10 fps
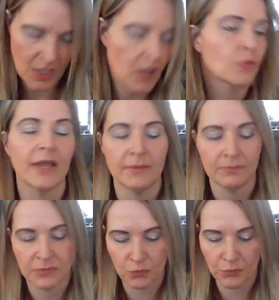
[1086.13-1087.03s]
All right,
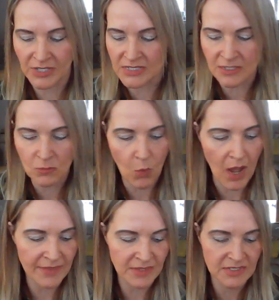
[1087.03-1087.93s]
the reason
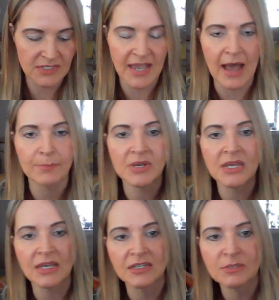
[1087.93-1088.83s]
why this is
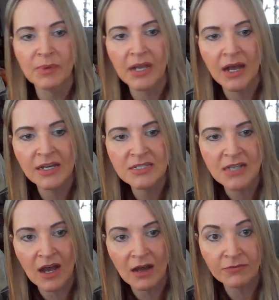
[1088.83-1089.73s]
happening is
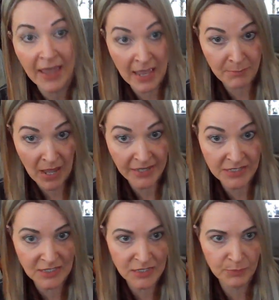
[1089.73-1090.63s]
because of a
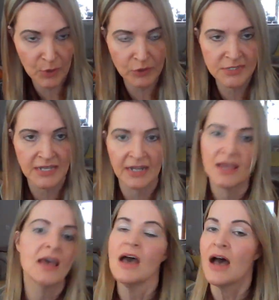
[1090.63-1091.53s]
Pisces person.
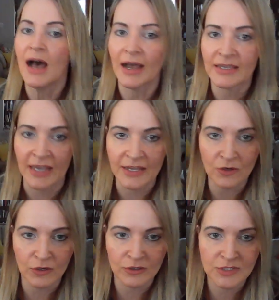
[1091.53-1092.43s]

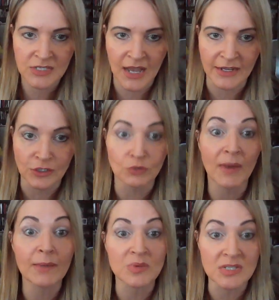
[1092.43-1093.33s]
Again, Earth sign, you
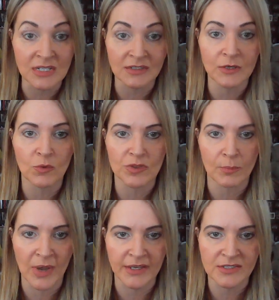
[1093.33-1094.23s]
might be dealing with a
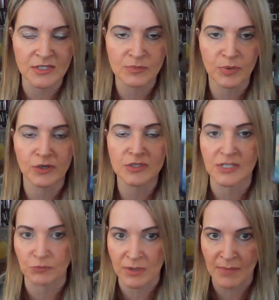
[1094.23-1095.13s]
Pisces
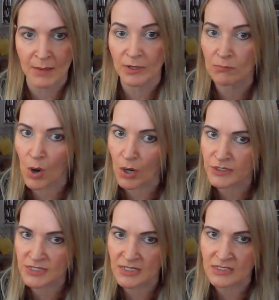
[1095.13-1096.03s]
person. Remember,
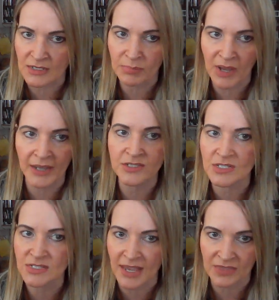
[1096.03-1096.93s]
Mars is in
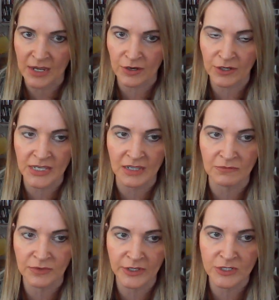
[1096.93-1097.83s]
Pisces and they are going to
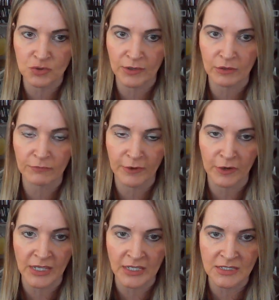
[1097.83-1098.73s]
get very triggered
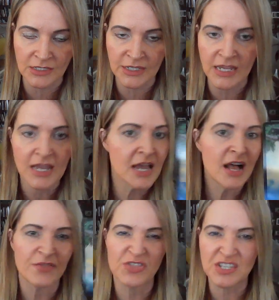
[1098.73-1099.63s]
very easily.
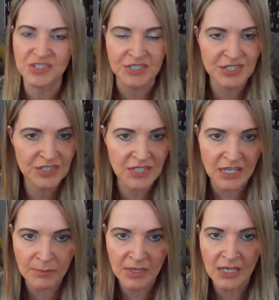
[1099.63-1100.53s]
This is
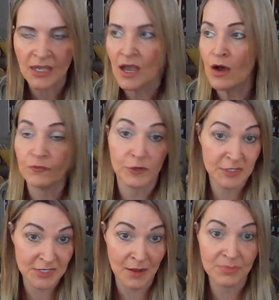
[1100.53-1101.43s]
steamy. For
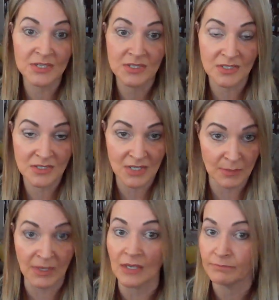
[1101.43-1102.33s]
some, this is
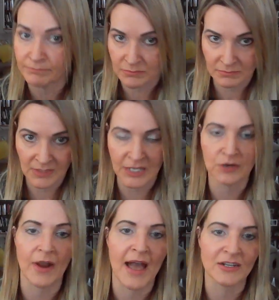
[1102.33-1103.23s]
steamy
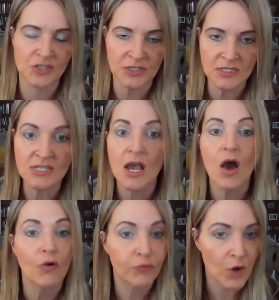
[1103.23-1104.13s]
interactions.
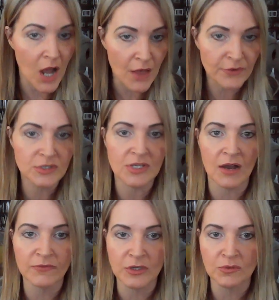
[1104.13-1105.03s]
For others
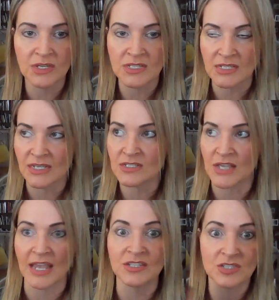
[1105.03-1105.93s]
of you, this
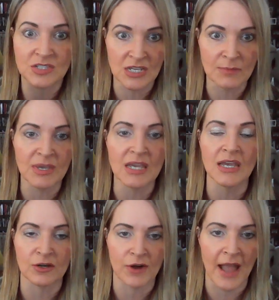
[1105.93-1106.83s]
is a steamy
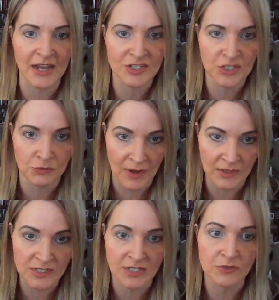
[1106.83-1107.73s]
interaction
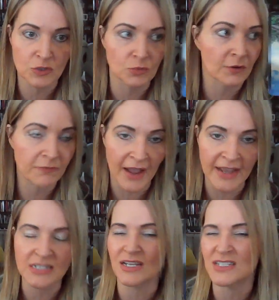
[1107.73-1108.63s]
relative to a
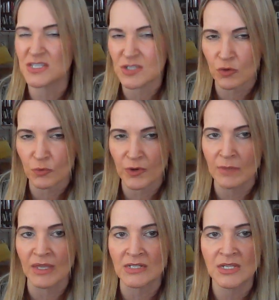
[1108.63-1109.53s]
fight, a
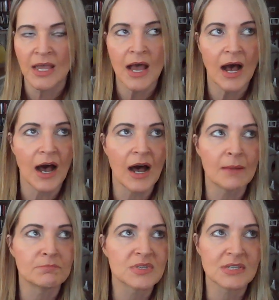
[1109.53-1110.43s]
disagreement,
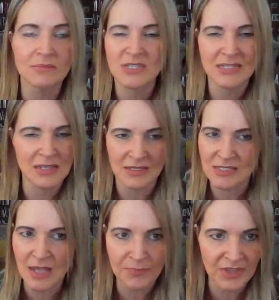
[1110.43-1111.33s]
um, some
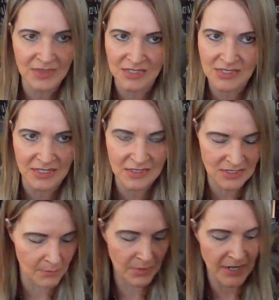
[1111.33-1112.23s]
something that sets
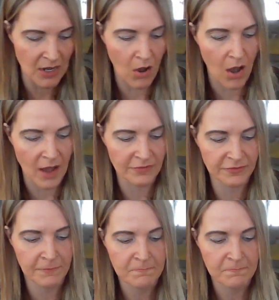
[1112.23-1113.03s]
somebody off.